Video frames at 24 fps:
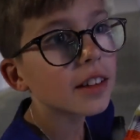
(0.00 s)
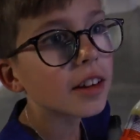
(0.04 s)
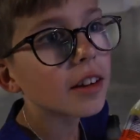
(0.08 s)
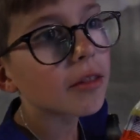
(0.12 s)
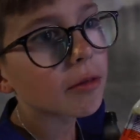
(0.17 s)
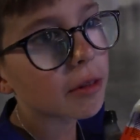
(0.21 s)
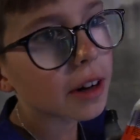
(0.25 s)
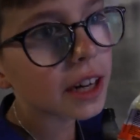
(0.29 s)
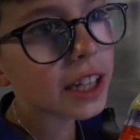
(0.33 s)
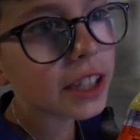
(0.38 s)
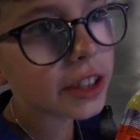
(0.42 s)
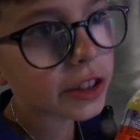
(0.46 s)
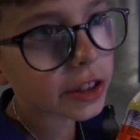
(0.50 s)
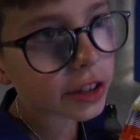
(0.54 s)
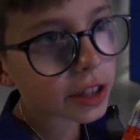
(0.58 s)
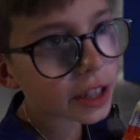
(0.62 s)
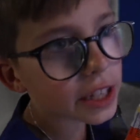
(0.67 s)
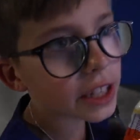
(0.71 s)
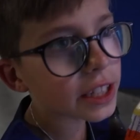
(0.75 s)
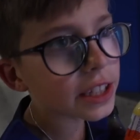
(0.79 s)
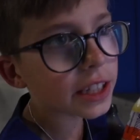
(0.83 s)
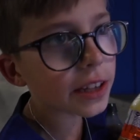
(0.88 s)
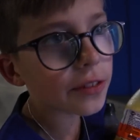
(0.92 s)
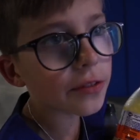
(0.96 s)
But he's,
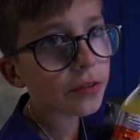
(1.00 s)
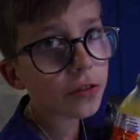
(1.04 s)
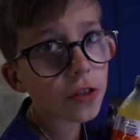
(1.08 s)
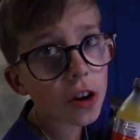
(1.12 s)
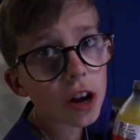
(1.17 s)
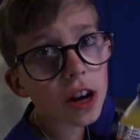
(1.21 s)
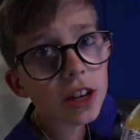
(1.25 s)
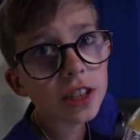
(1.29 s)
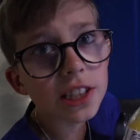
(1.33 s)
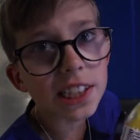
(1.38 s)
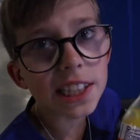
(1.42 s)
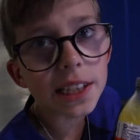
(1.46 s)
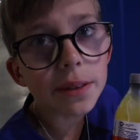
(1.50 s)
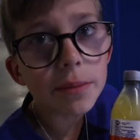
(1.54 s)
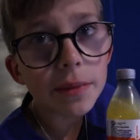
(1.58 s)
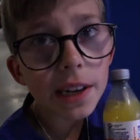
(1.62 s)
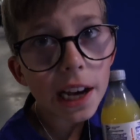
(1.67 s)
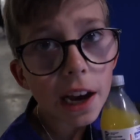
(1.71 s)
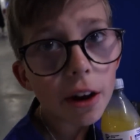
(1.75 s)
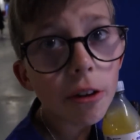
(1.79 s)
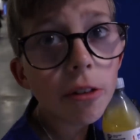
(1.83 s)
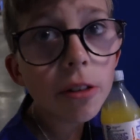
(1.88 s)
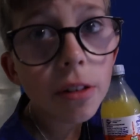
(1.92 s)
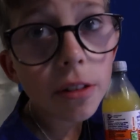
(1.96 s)
he's in first team
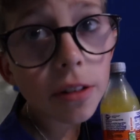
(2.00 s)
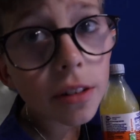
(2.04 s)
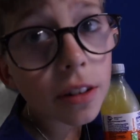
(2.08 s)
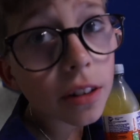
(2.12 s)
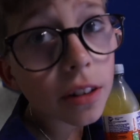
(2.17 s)
now.